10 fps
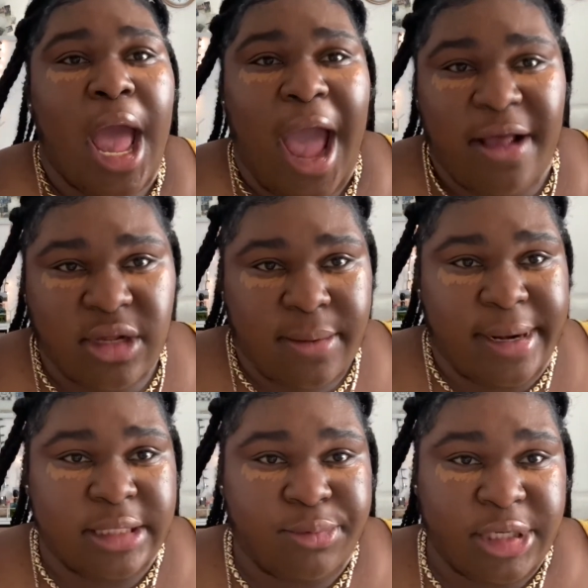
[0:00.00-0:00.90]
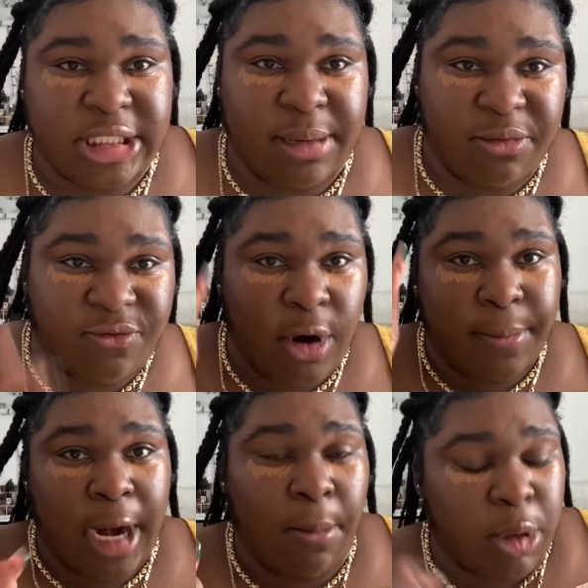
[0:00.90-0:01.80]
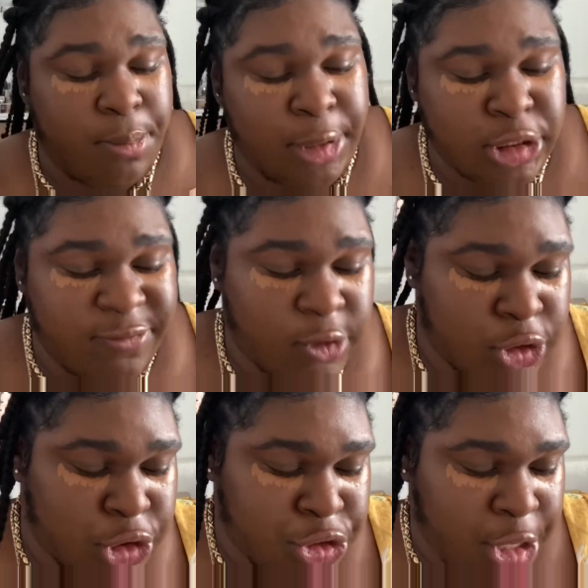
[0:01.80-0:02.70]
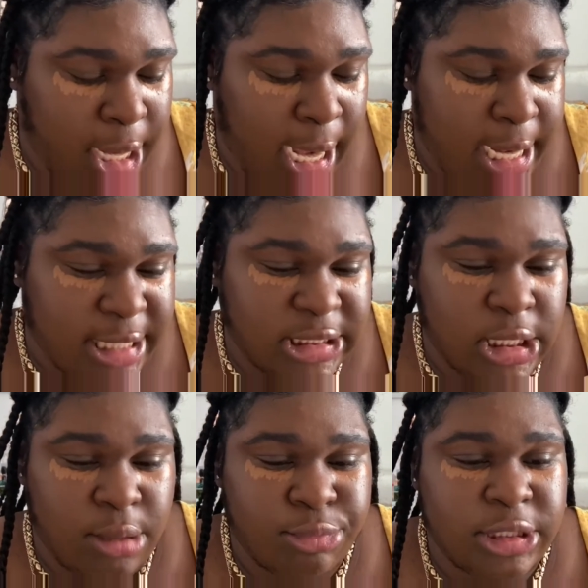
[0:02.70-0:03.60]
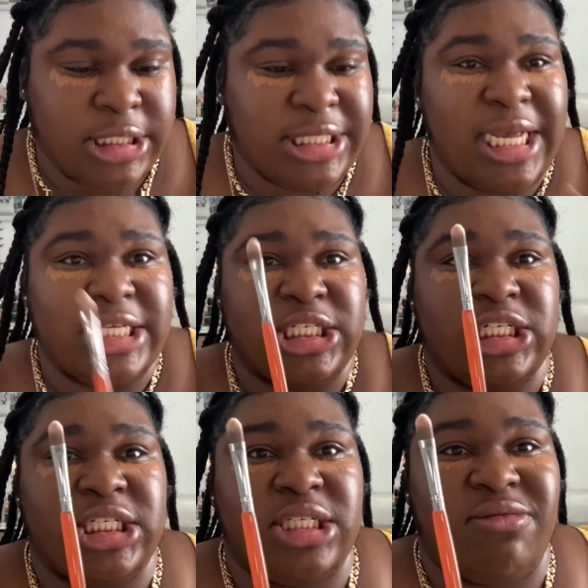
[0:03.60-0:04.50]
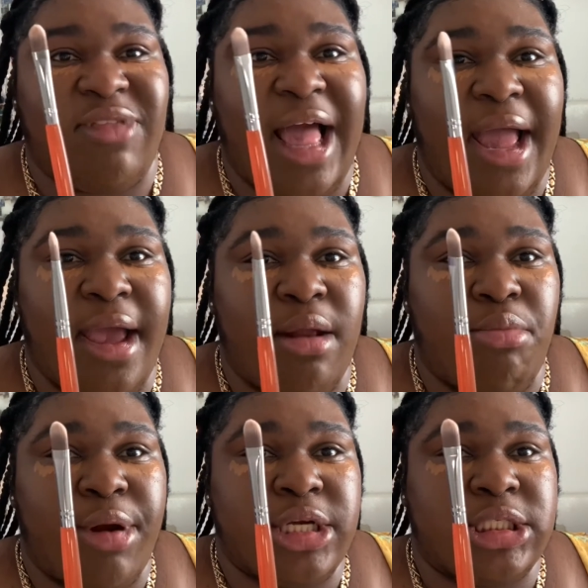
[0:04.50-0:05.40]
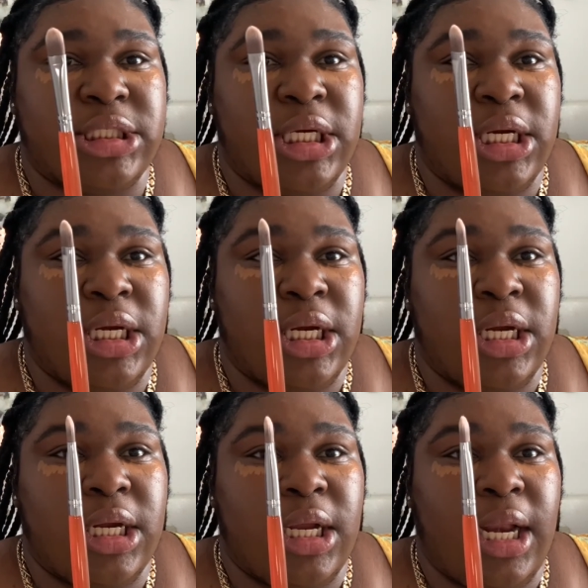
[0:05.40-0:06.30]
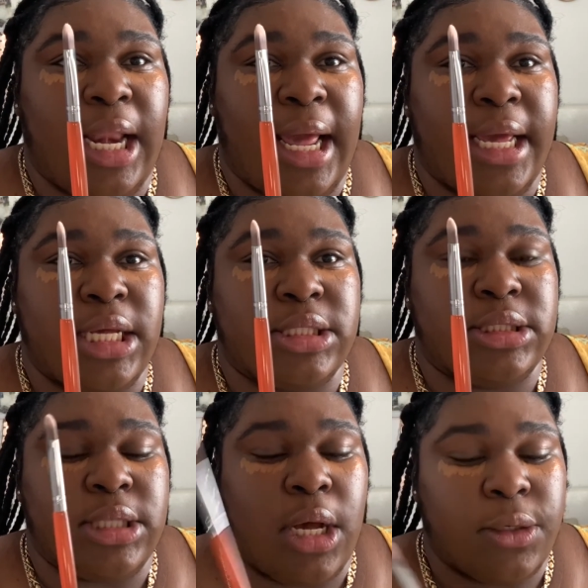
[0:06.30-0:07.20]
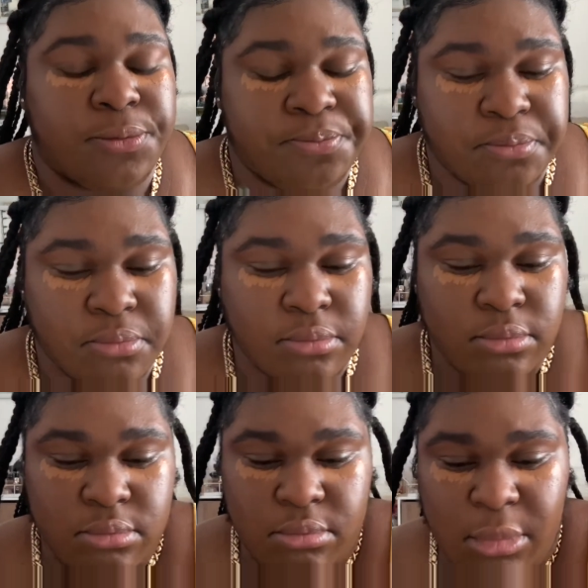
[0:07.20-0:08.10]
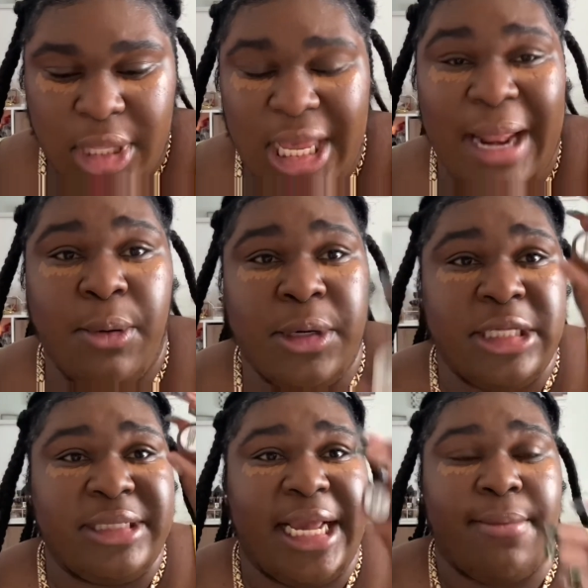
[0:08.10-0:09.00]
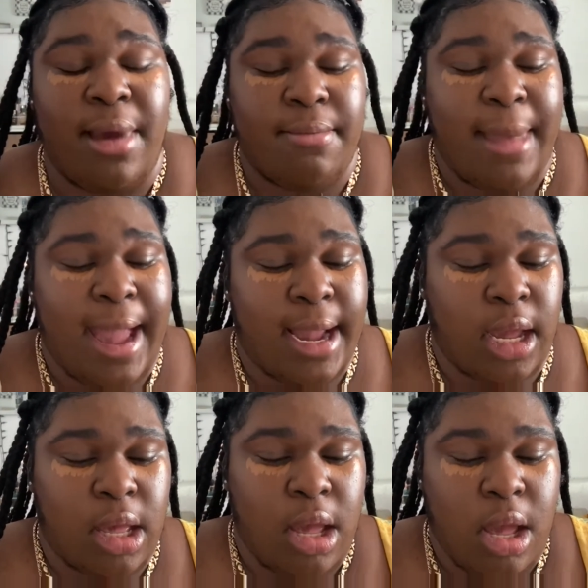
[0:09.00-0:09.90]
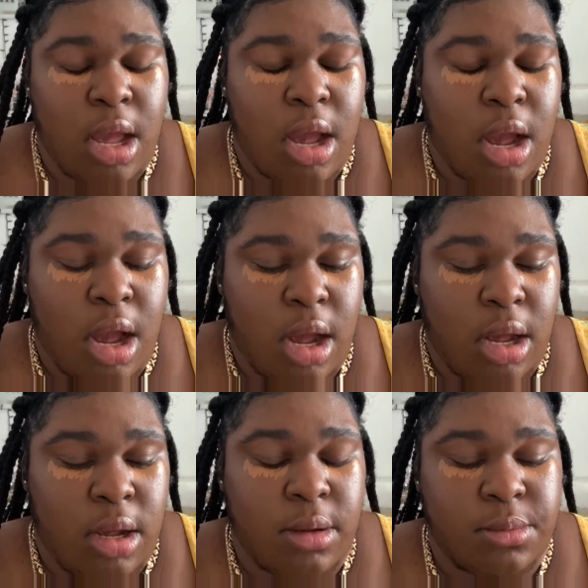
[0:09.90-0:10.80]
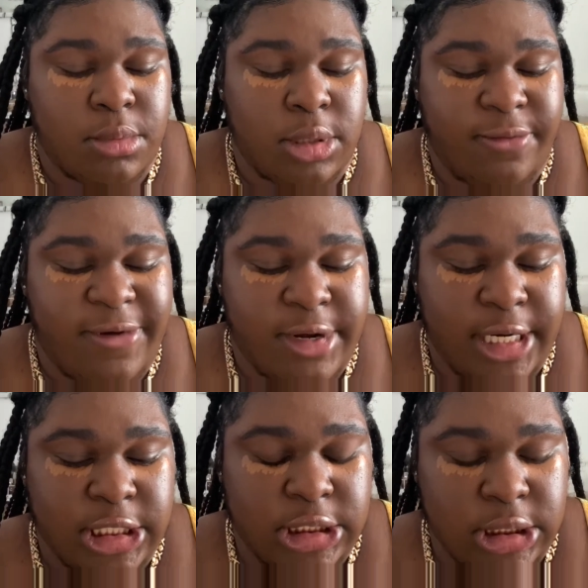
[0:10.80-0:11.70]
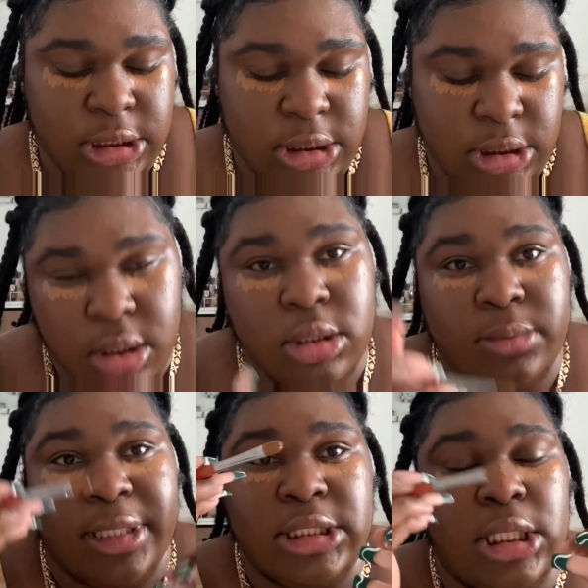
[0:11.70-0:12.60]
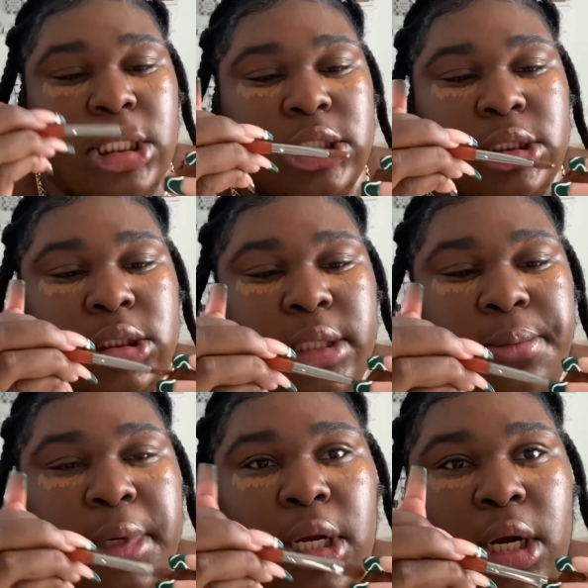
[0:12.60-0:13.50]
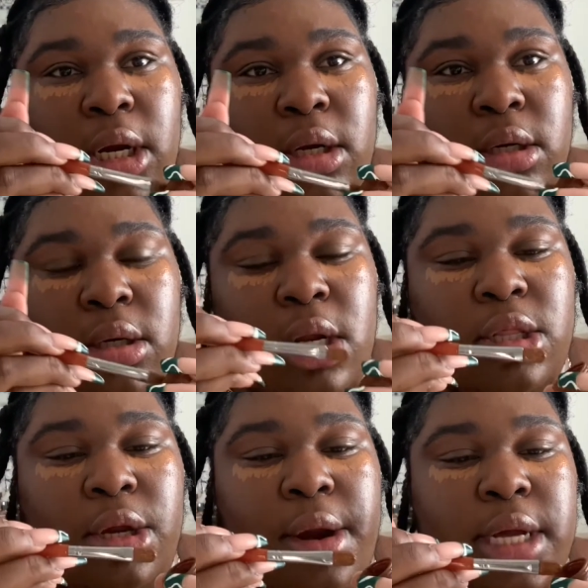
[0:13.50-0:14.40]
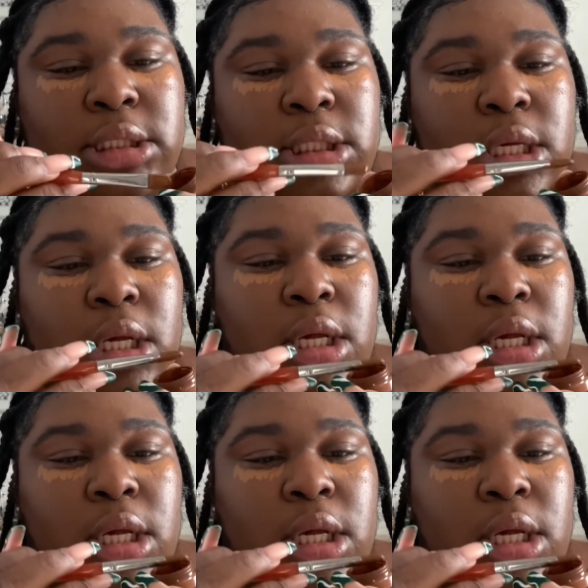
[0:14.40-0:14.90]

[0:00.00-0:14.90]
I talked about this brush set before, but I'll put a picture of it on the screen, and it's number 6. It's just this flathead brush, like so. I'm going to take in my MAC foundation. Just basically just dip it in there, nothing crazy,